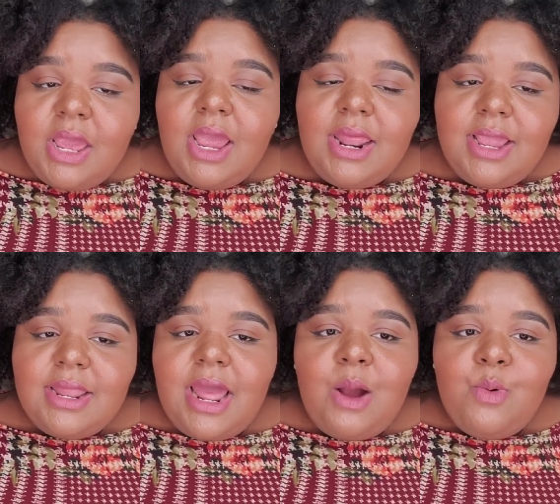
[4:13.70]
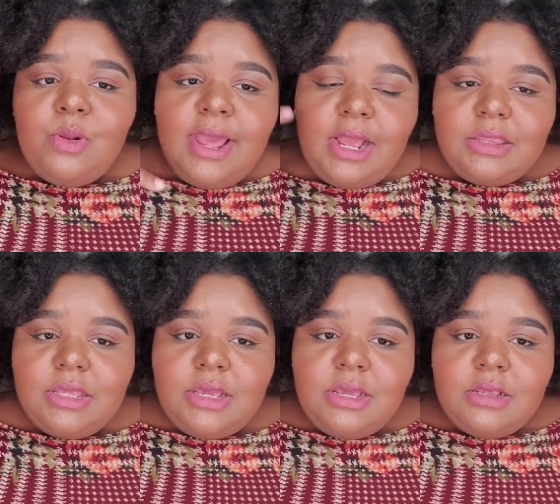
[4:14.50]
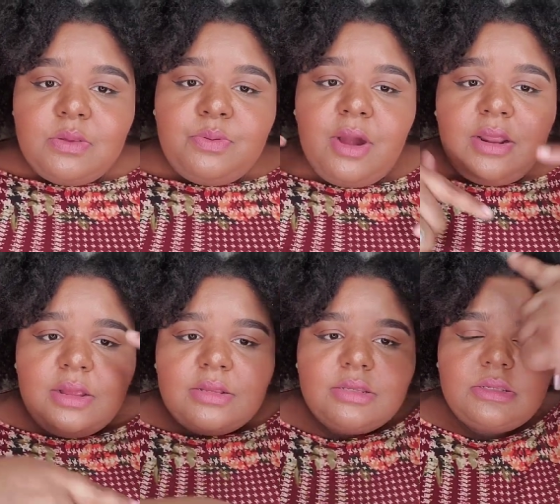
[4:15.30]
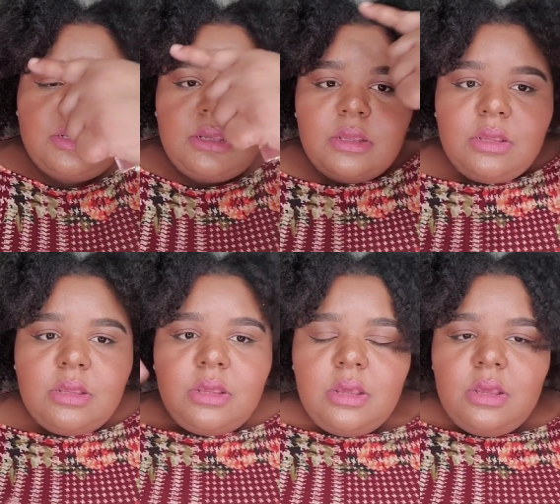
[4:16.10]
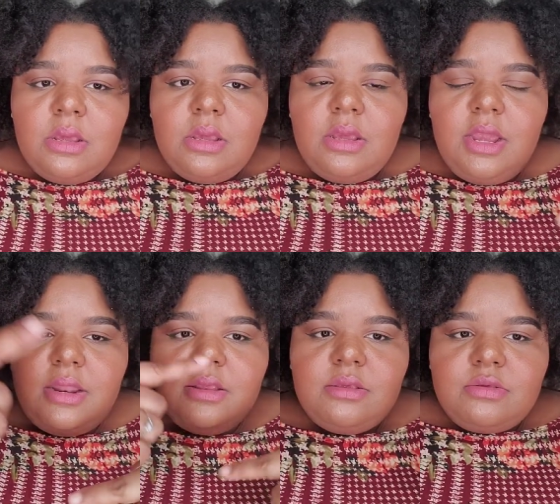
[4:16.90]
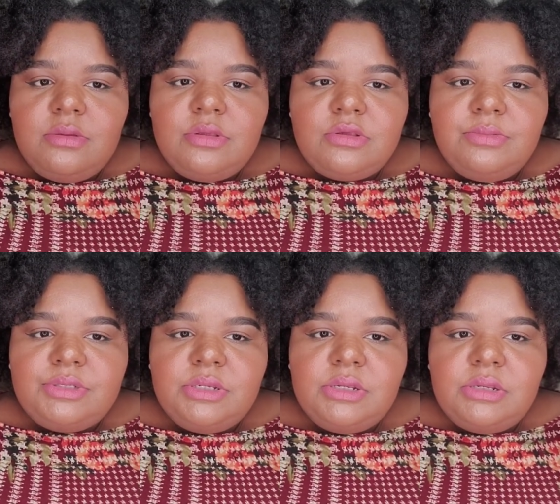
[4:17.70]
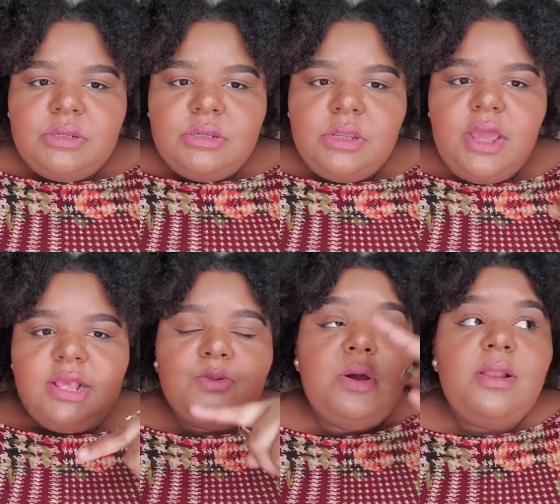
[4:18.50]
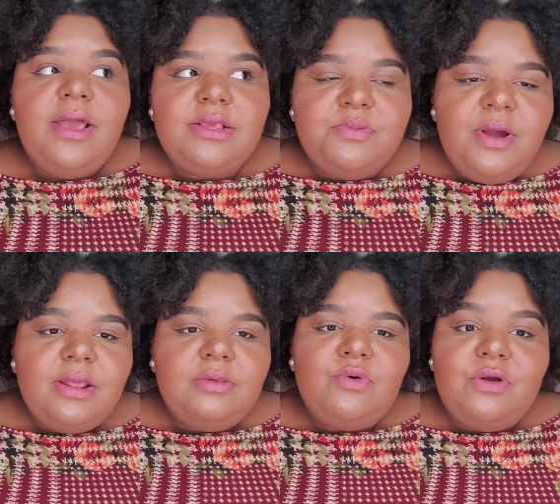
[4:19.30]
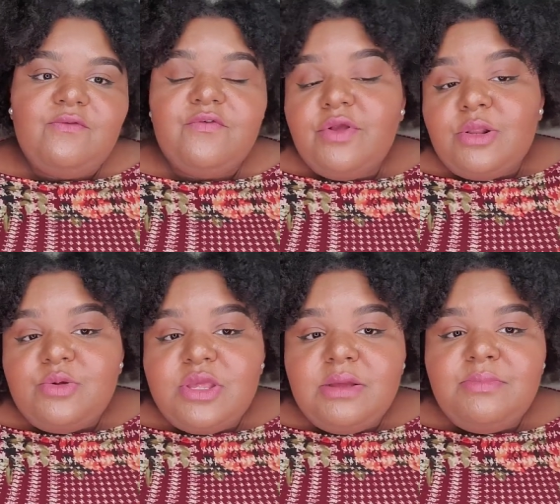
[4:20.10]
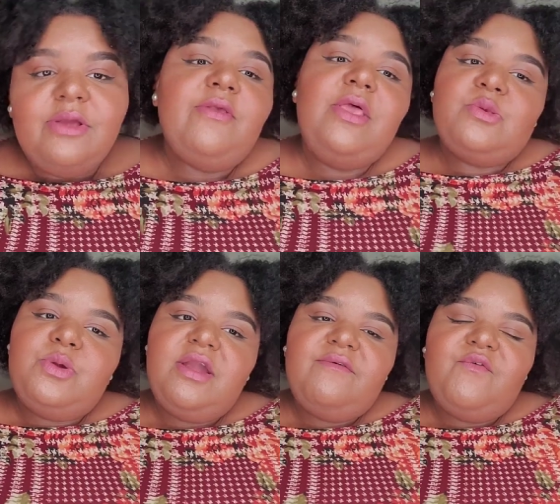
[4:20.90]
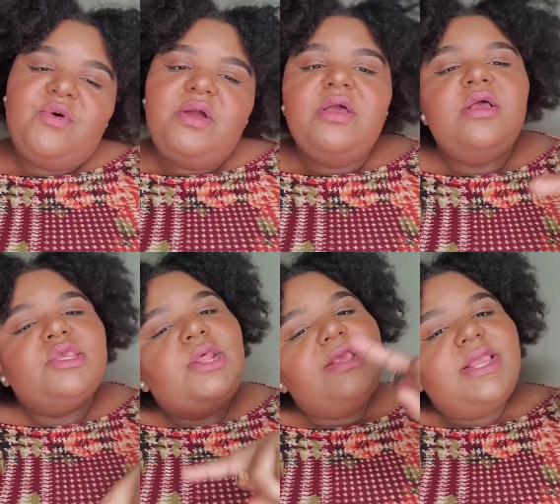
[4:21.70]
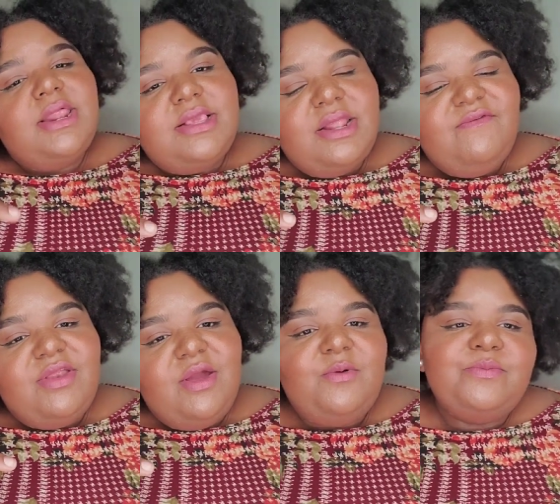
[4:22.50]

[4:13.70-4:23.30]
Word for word: and again, I will link these products in this description, as well as the products, of course, for the clothing, but that's what we're here for. So let's get into the video.